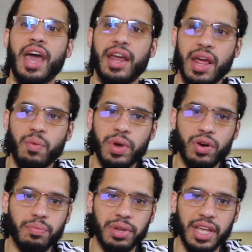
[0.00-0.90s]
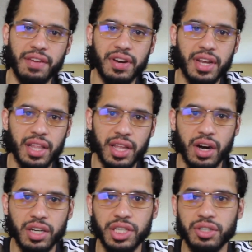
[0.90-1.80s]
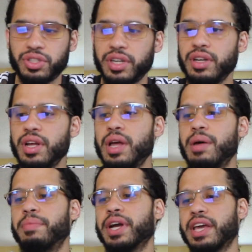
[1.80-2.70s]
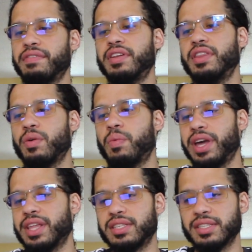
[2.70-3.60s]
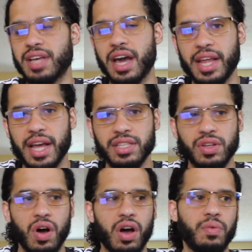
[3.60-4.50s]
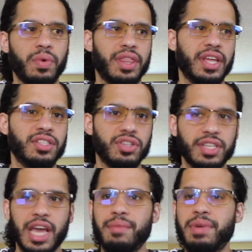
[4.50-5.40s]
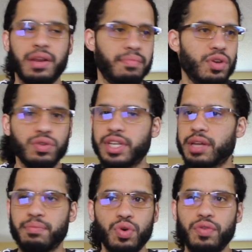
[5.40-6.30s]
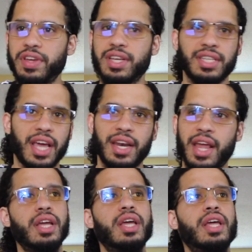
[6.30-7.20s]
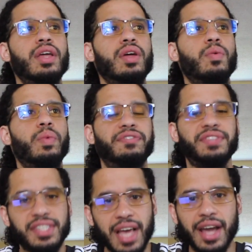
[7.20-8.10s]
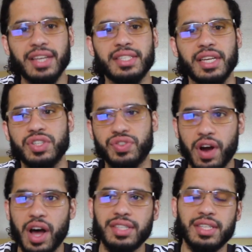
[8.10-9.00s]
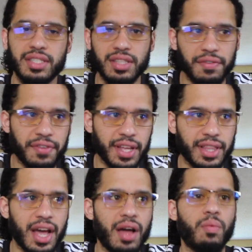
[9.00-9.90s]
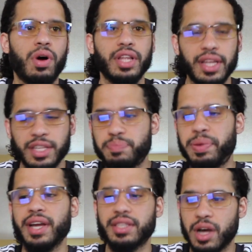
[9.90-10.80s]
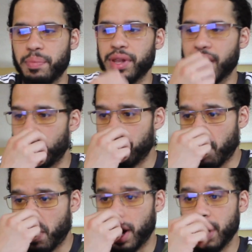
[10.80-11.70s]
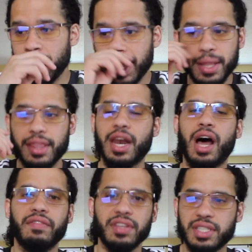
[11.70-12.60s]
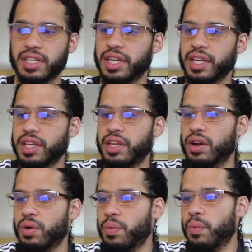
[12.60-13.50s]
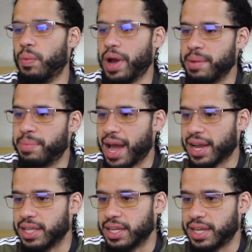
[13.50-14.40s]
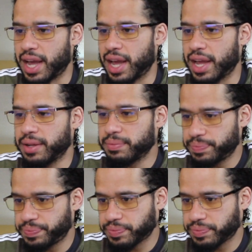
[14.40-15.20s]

and we don't believe in killing our children, but given the way that society has gone with entertainment and music and movies and with sex and drugs and stuff like that, well, it's picked up a lot more than obviously, way back in the day.